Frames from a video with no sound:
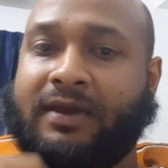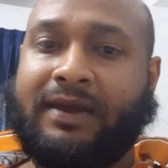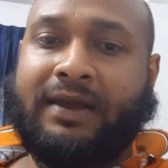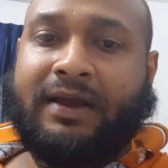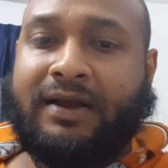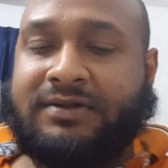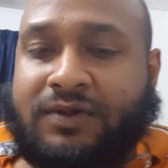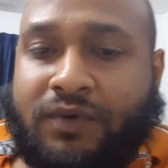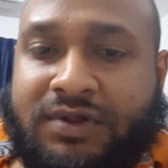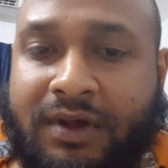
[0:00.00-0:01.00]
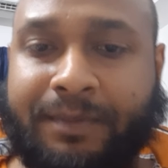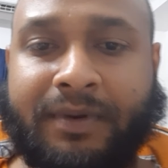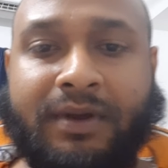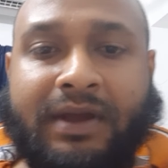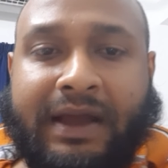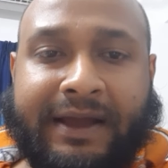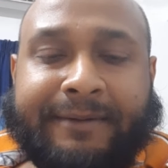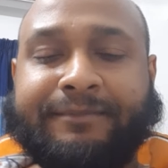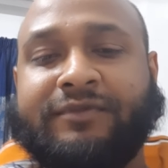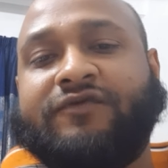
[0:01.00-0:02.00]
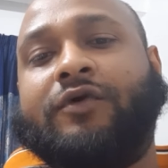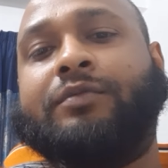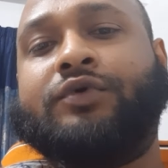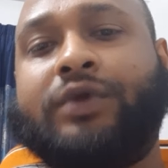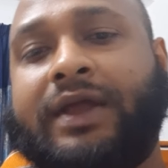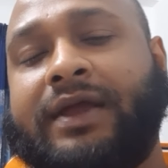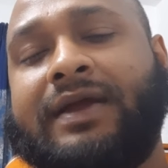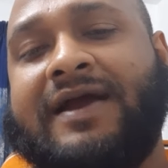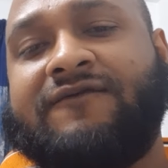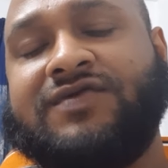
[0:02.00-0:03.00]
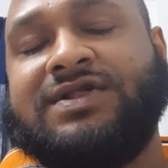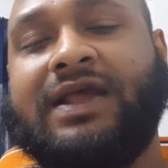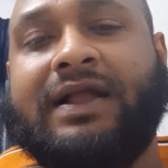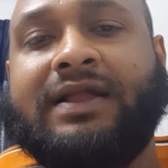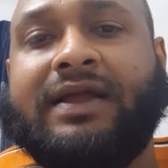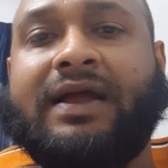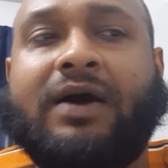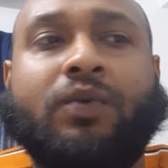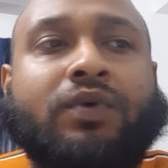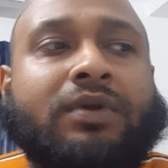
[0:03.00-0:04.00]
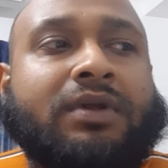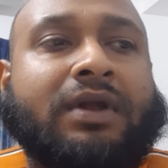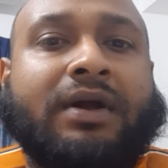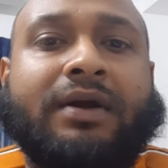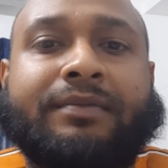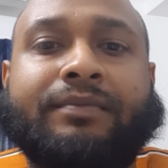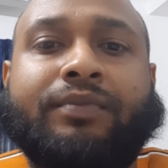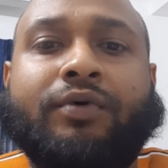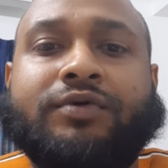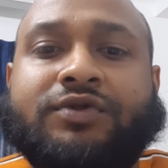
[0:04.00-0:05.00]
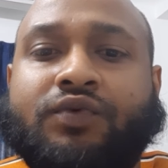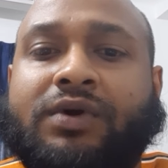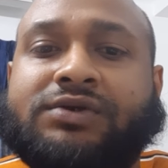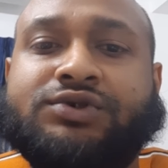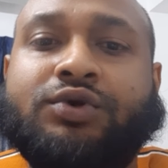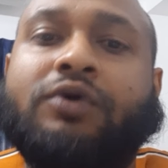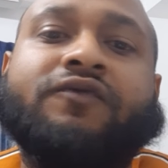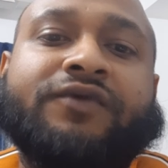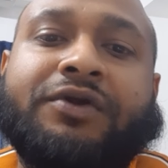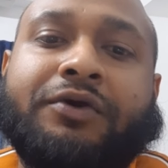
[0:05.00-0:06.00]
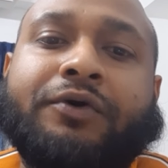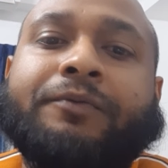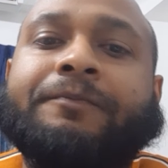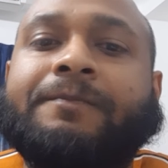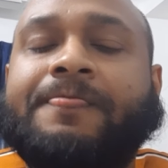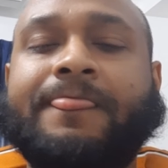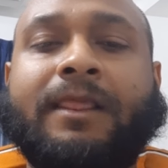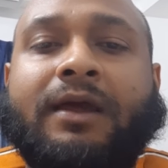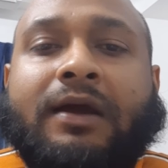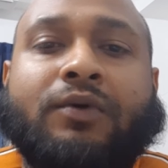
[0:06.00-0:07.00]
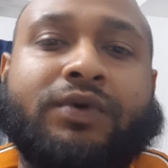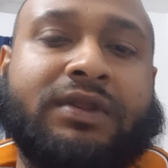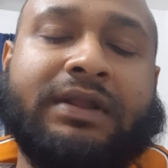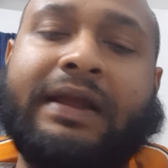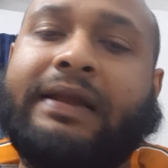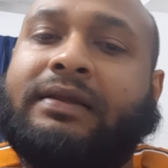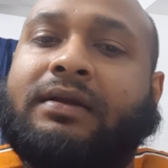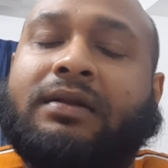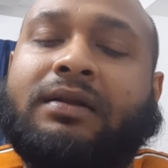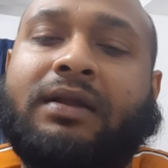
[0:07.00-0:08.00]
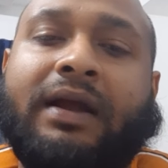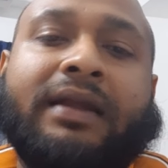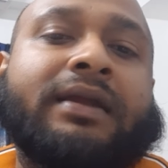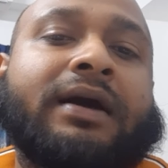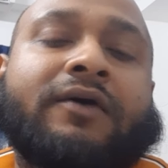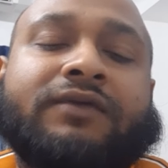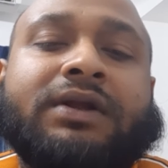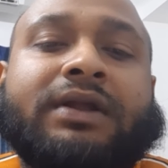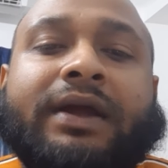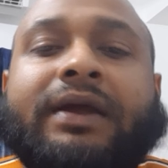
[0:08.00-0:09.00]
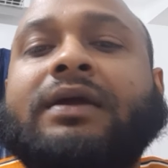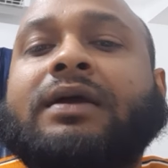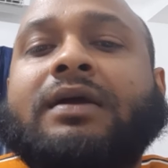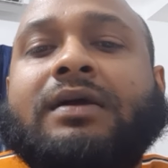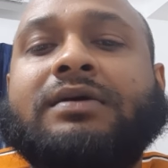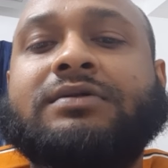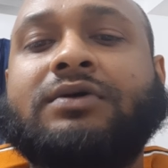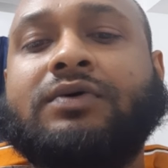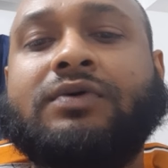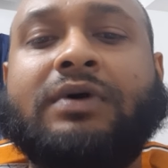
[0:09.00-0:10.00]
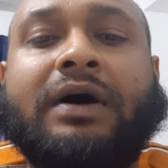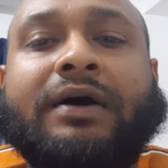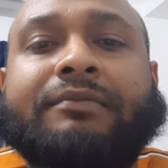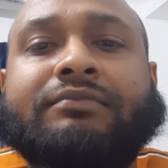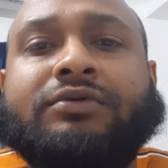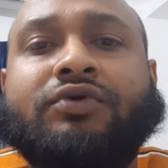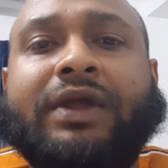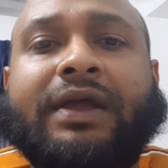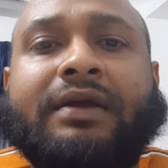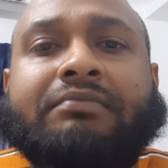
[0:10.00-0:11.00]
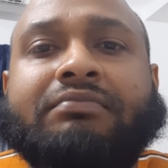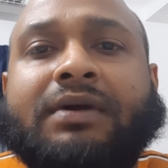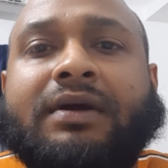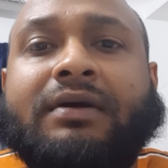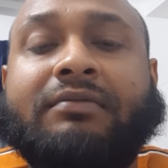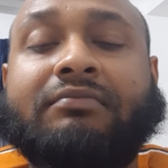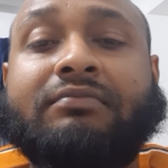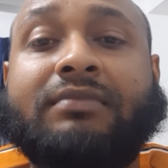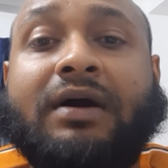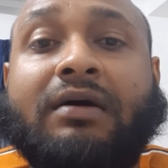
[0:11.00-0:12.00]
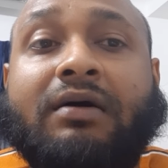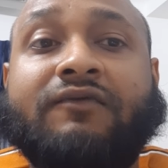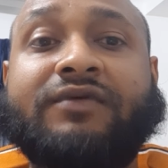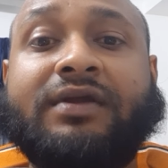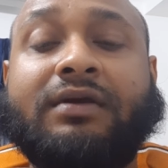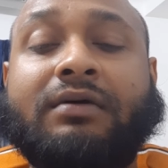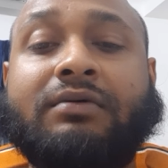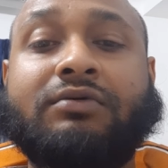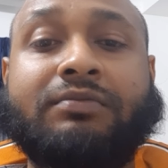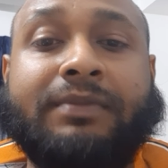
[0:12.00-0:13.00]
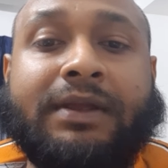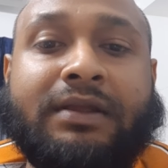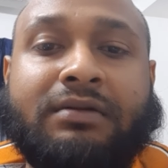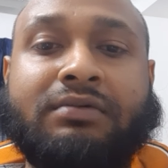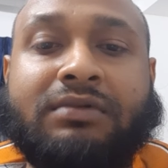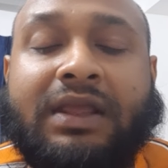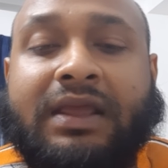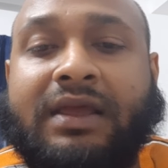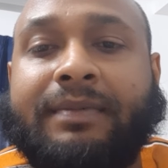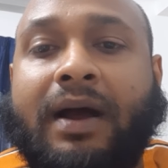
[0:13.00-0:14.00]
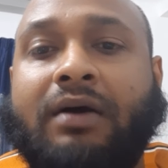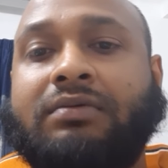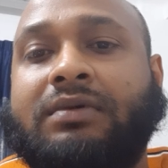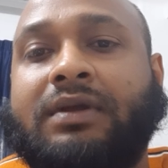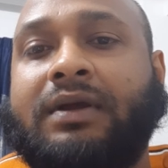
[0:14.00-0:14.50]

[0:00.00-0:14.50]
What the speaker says: Hey guys, what's up? From today, every single day, I will post one short video with the title Idea of the Day. So, today, our video would be to think about